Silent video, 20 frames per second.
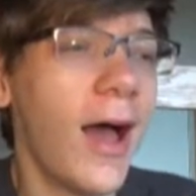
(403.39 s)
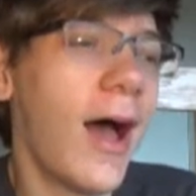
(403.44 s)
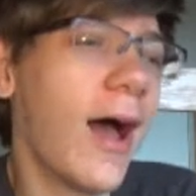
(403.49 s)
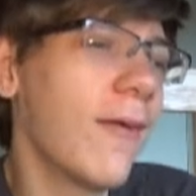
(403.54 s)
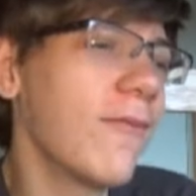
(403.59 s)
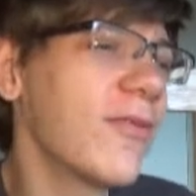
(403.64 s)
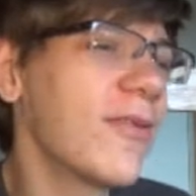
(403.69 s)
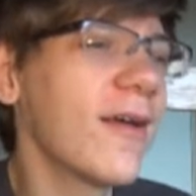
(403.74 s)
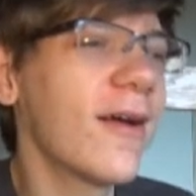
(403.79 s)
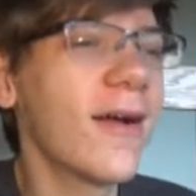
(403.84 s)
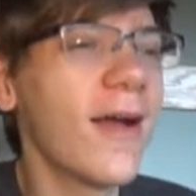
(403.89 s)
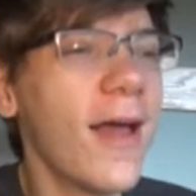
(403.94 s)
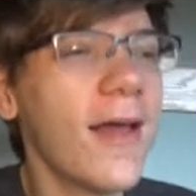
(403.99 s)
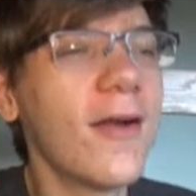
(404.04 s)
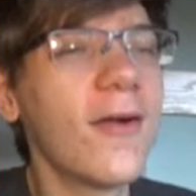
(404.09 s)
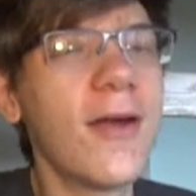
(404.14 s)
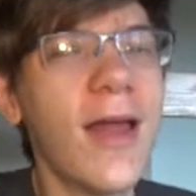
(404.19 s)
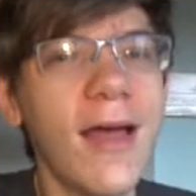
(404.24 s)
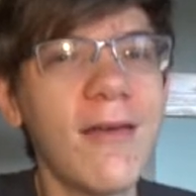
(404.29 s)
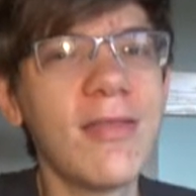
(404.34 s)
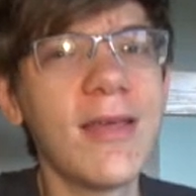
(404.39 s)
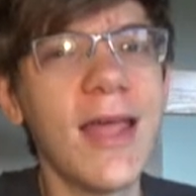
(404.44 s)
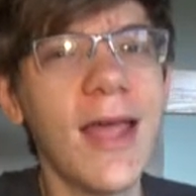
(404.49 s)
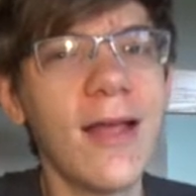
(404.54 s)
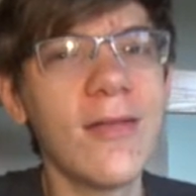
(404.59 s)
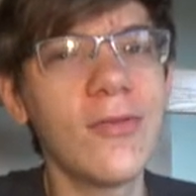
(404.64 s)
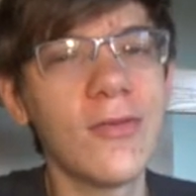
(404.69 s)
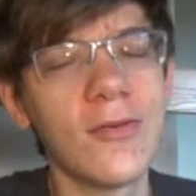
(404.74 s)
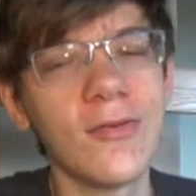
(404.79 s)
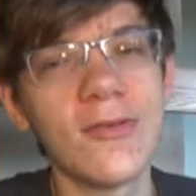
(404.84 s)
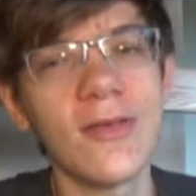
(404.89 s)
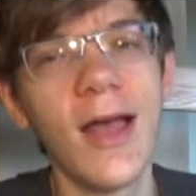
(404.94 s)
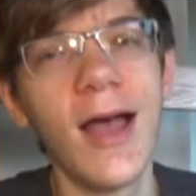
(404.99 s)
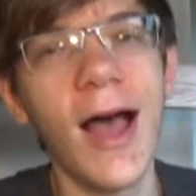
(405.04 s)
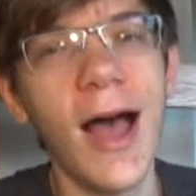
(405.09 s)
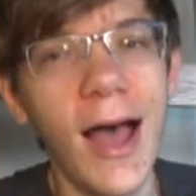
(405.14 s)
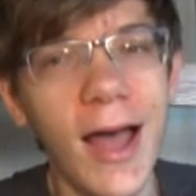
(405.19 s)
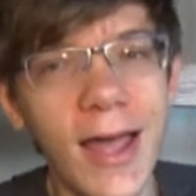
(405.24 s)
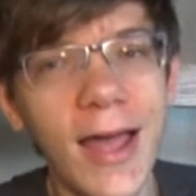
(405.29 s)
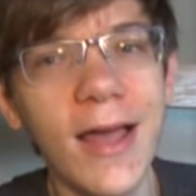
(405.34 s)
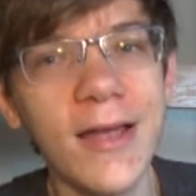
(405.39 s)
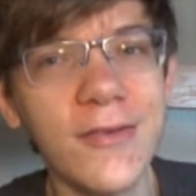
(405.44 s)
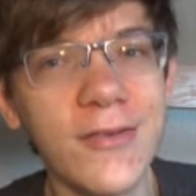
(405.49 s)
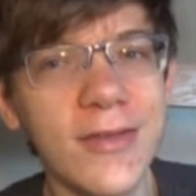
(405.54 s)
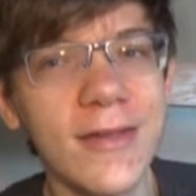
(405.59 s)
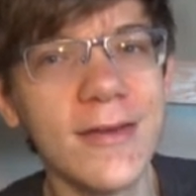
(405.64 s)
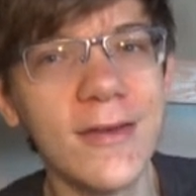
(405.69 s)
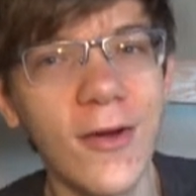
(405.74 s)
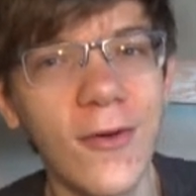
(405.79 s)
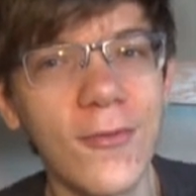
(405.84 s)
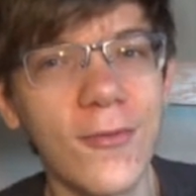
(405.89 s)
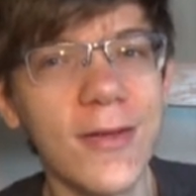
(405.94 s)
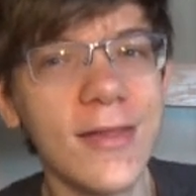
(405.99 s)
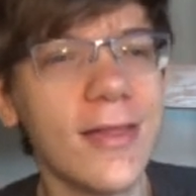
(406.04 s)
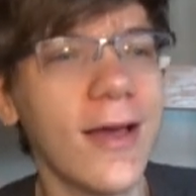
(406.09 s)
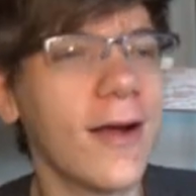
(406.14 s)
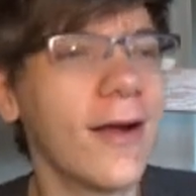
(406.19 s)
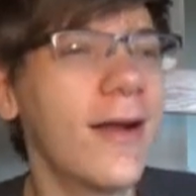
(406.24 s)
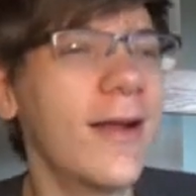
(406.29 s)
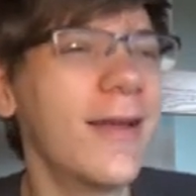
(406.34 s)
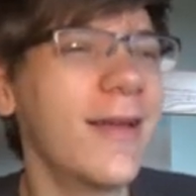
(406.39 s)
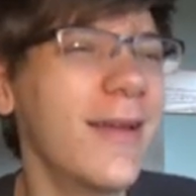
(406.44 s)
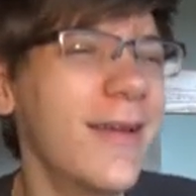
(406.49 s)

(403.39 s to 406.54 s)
I'm sorry, I don't have the answers. I actually don't read the